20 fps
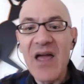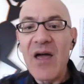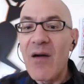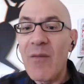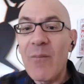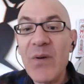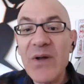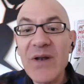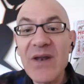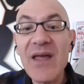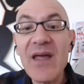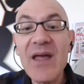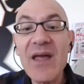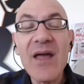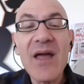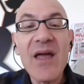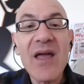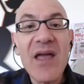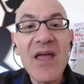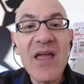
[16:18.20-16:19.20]
But
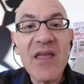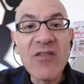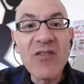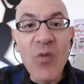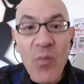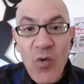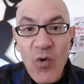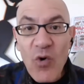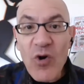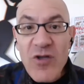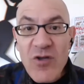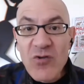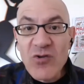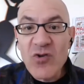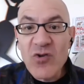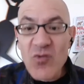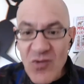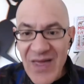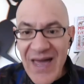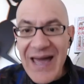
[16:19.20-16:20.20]
the more you
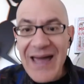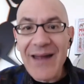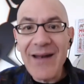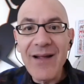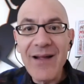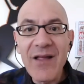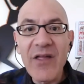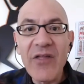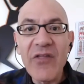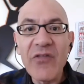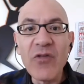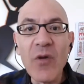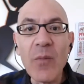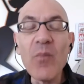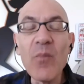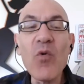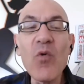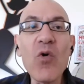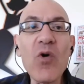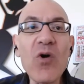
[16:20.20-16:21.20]
do that, the
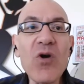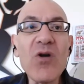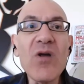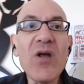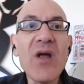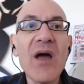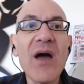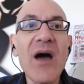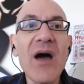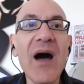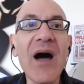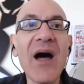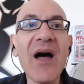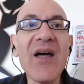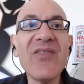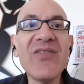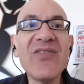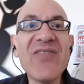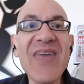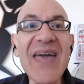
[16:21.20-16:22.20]
more uh,
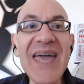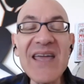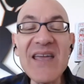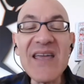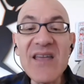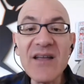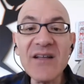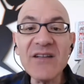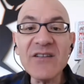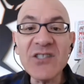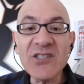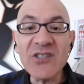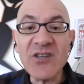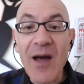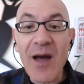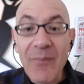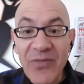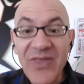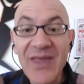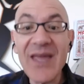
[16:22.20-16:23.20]
they
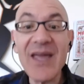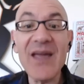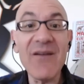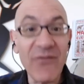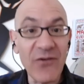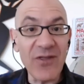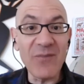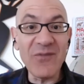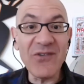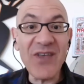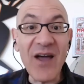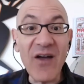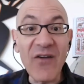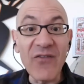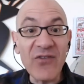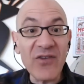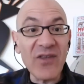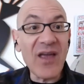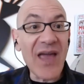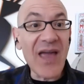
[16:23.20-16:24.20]
stop thinking for
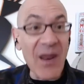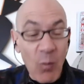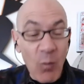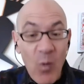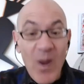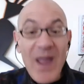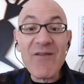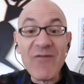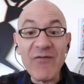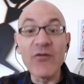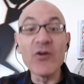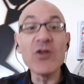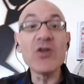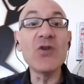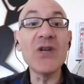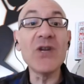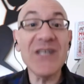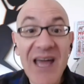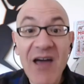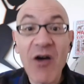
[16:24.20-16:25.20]
themselves and wait for you
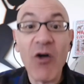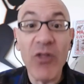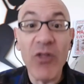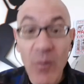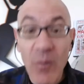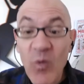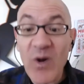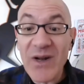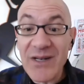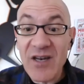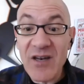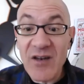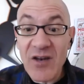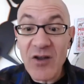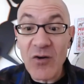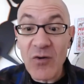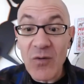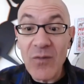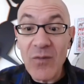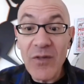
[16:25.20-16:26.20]
to tell them what to do.
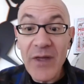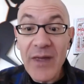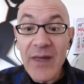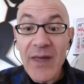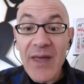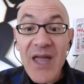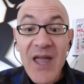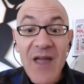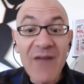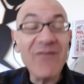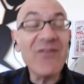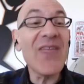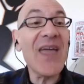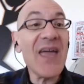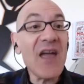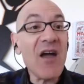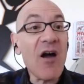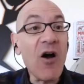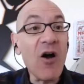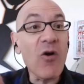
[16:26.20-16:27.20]
If
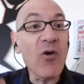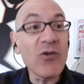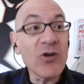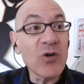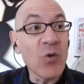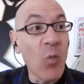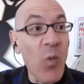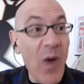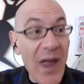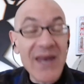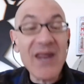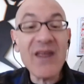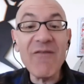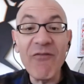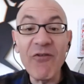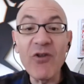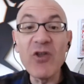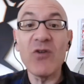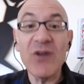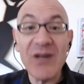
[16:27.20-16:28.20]
they are waiting for
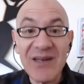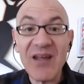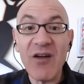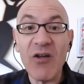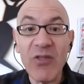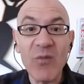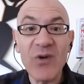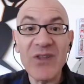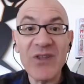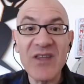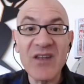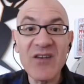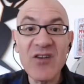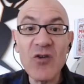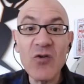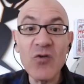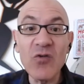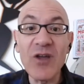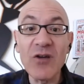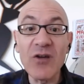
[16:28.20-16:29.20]
you to tell them what to
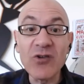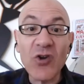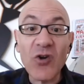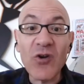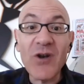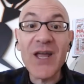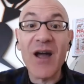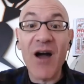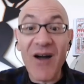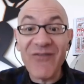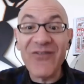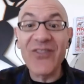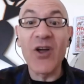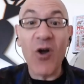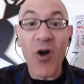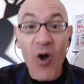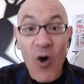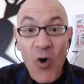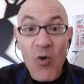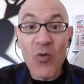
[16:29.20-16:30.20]
do, they're turning off
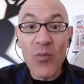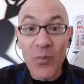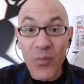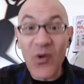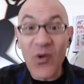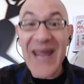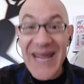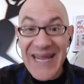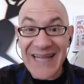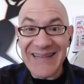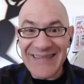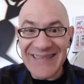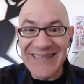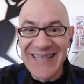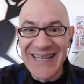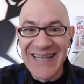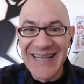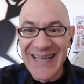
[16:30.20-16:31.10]
their own brains.